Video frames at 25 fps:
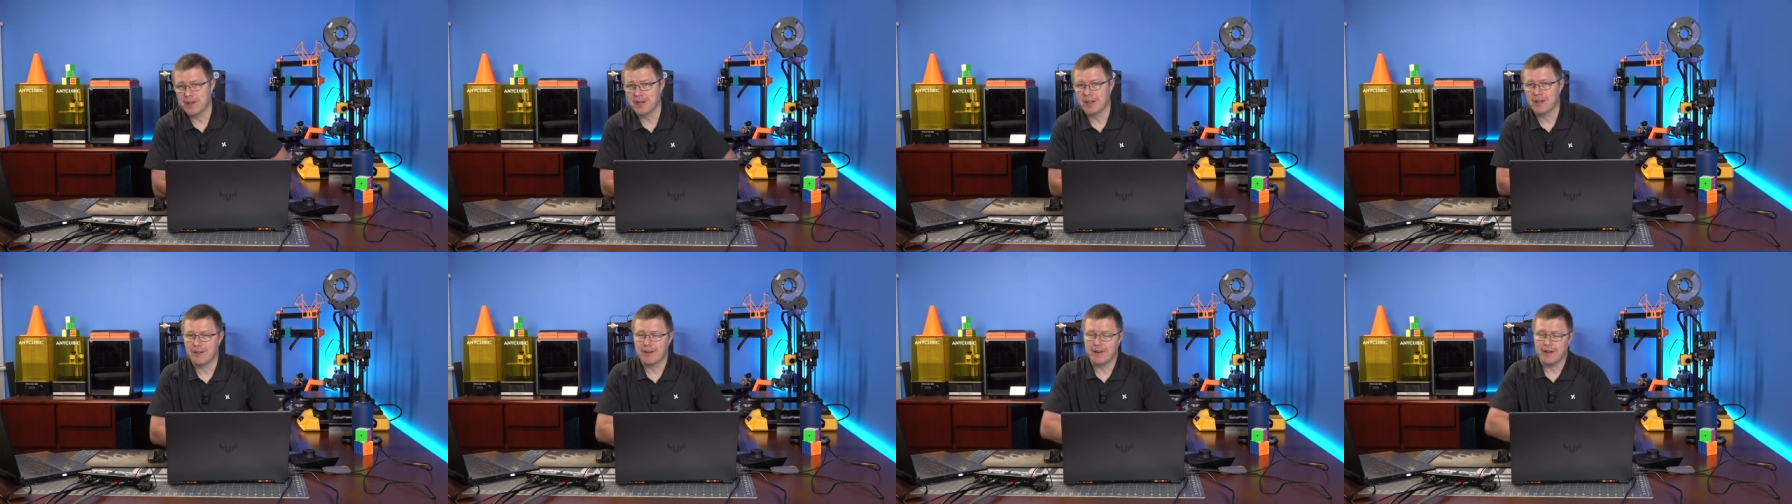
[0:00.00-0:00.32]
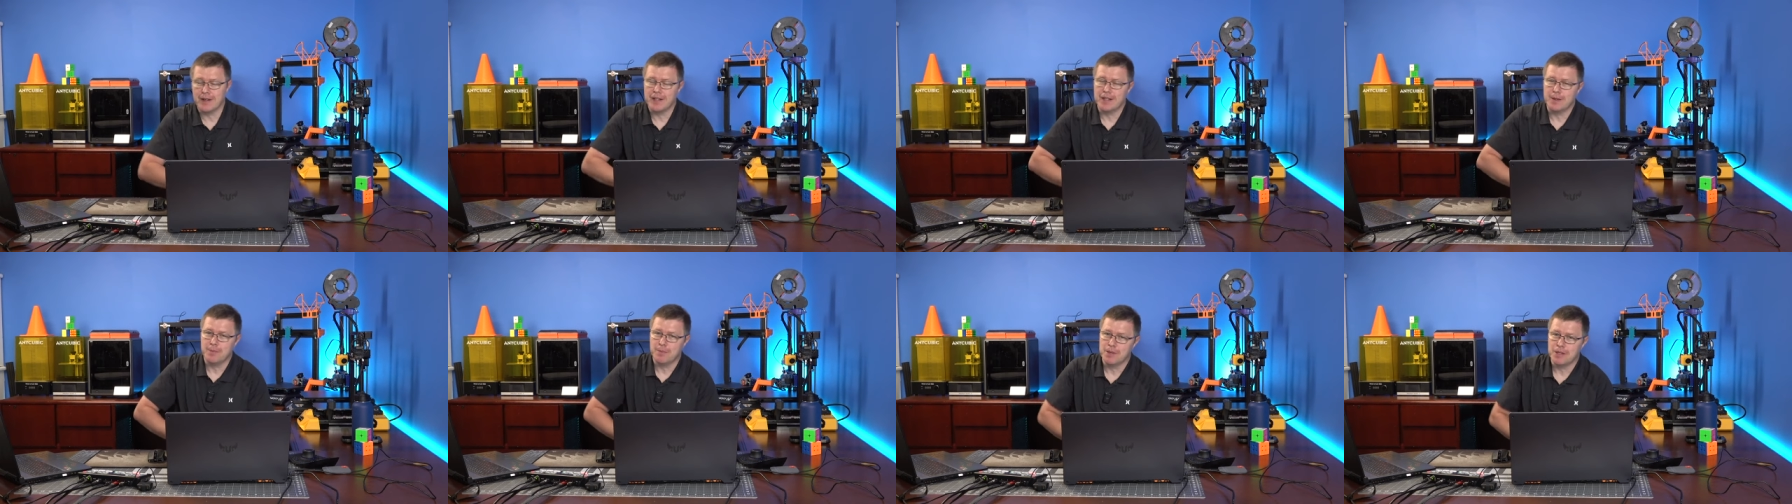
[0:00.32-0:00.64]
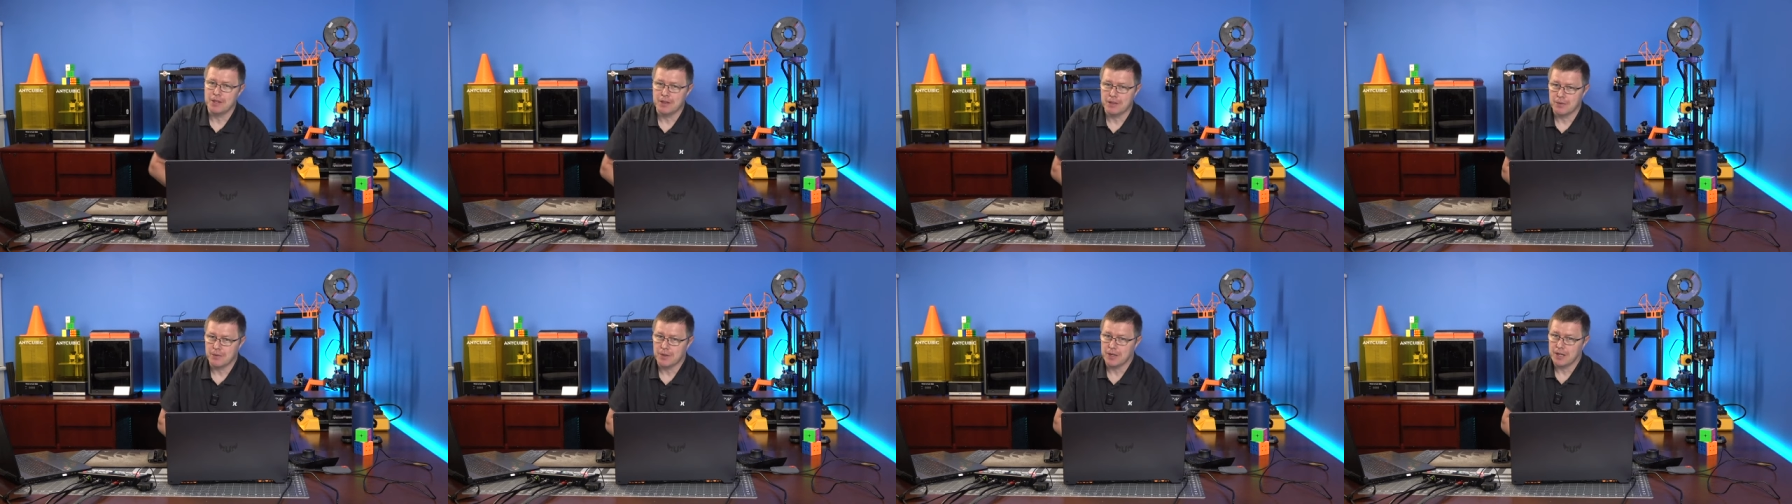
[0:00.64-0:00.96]
here at
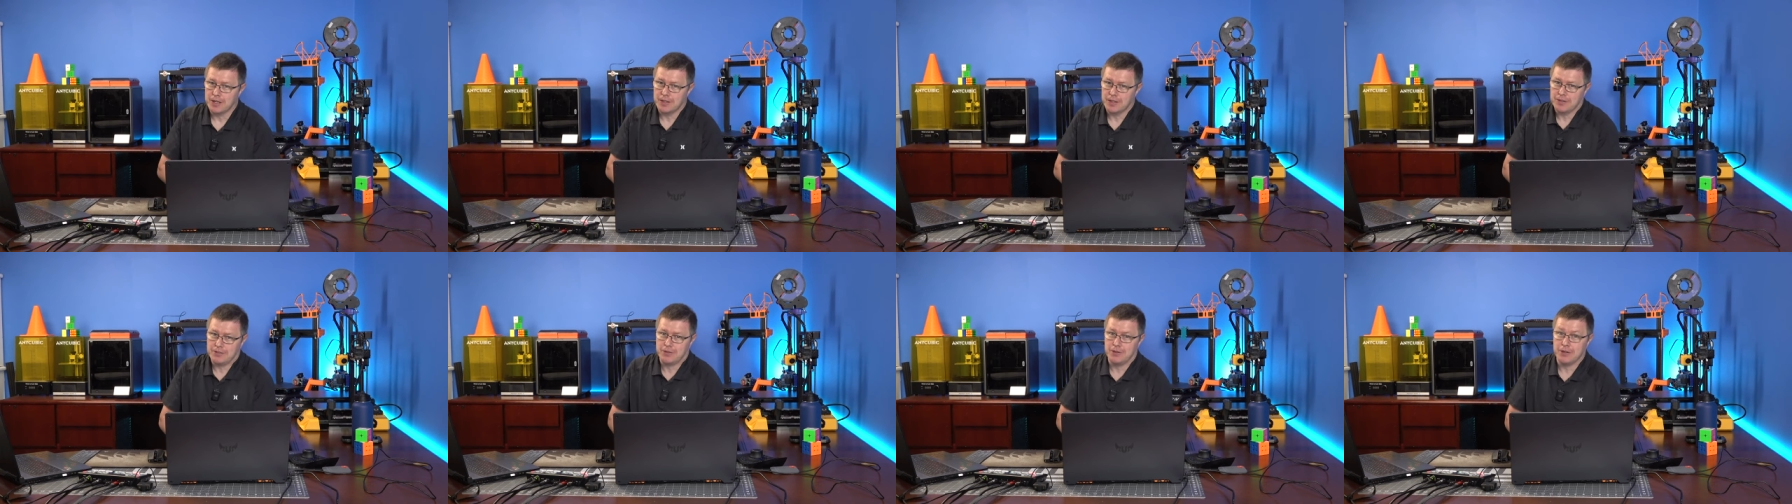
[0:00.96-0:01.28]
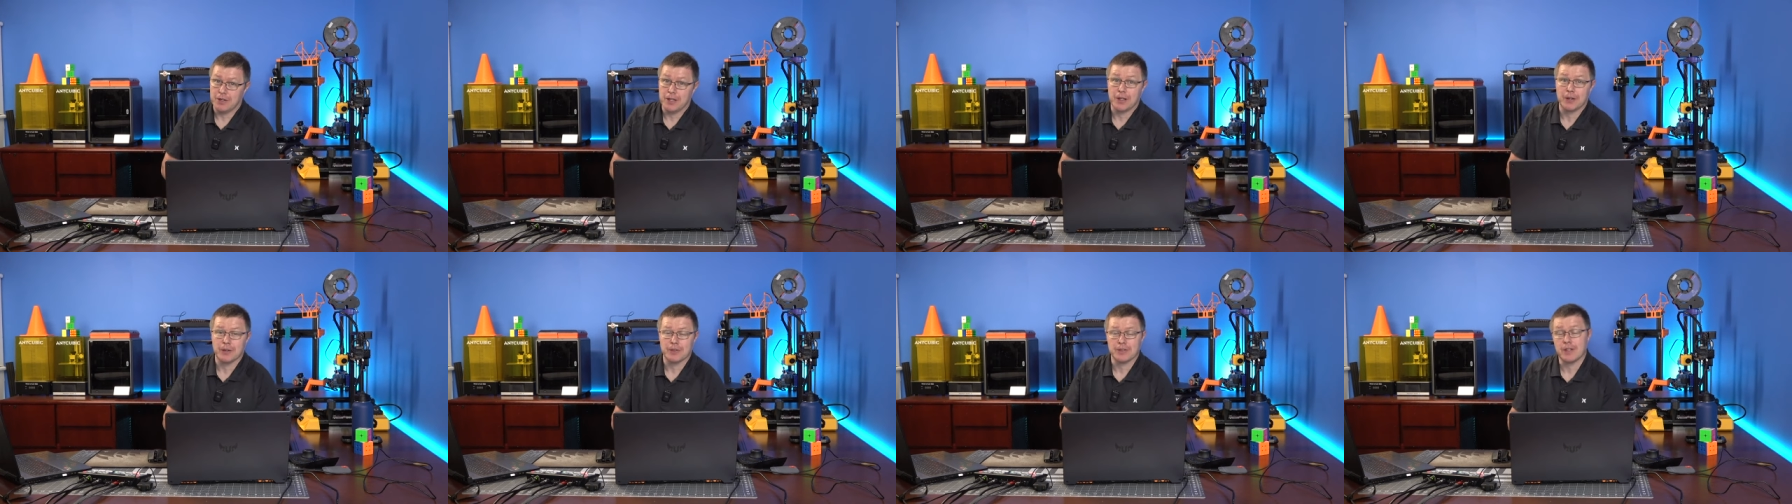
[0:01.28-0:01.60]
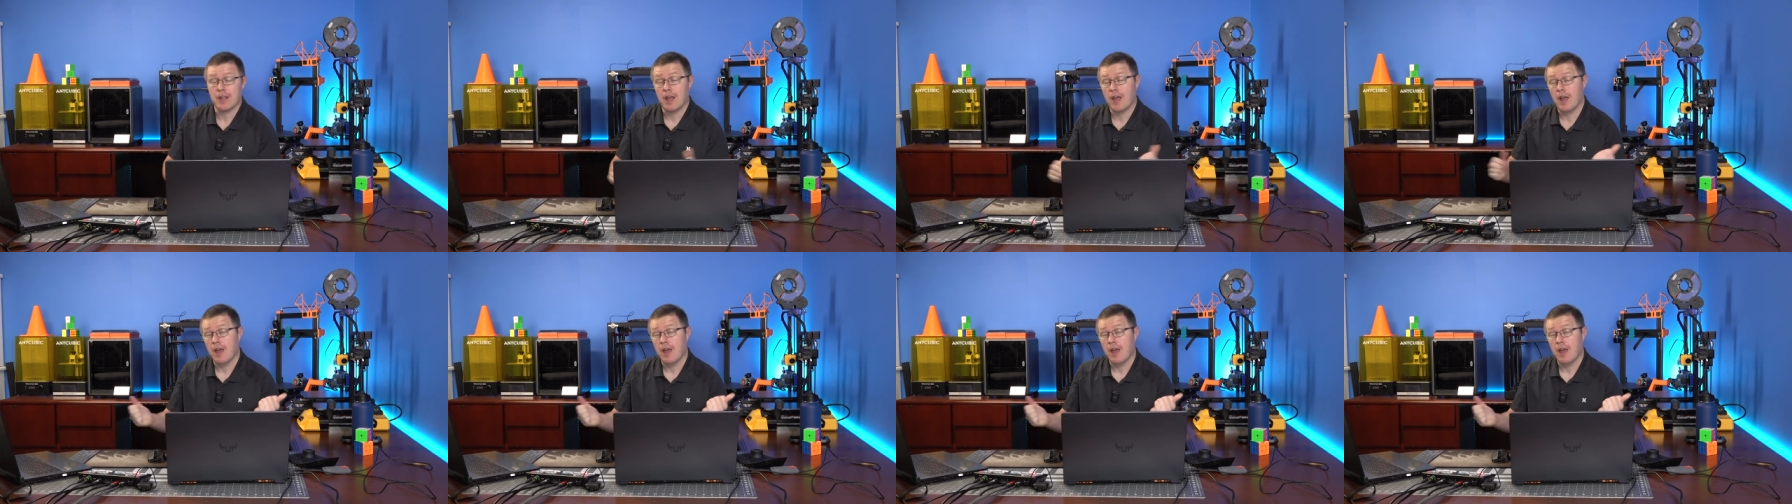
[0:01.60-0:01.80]
EP3D Studios.